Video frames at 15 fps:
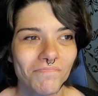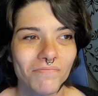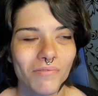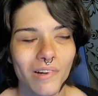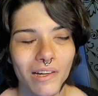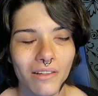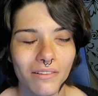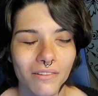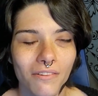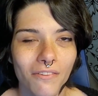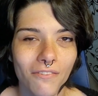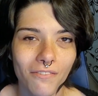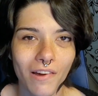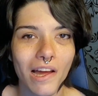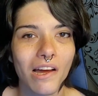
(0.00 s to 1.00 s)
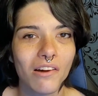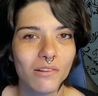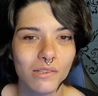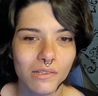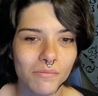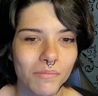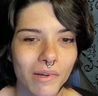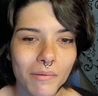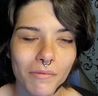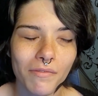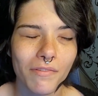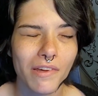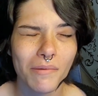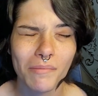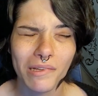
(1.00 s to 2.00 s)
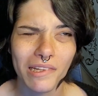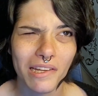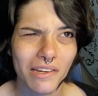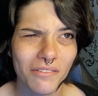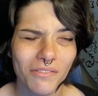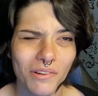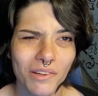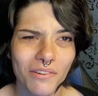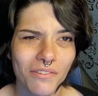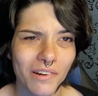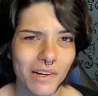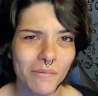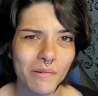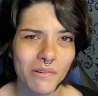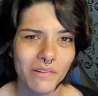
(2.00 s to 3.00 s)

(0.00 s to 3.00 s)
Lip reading: Well, found. My family didn't really find me,